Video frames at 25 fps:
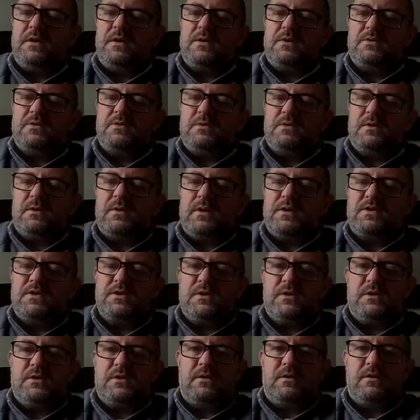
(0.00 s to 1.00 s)
so it lets
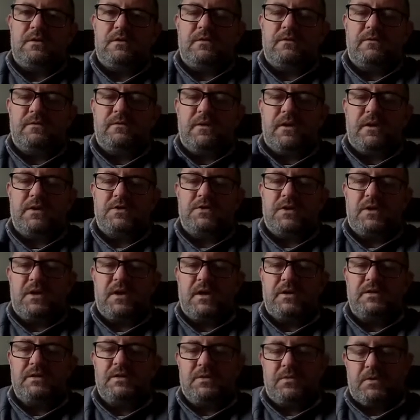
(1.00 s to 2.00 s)
you flex your
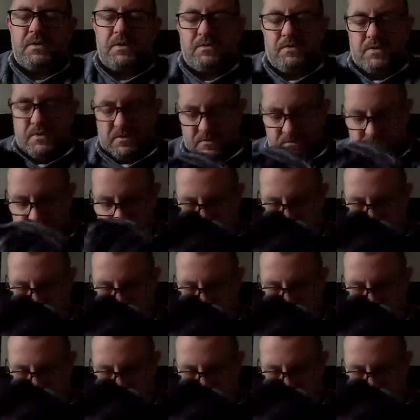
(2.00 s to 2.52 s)
hand quite well.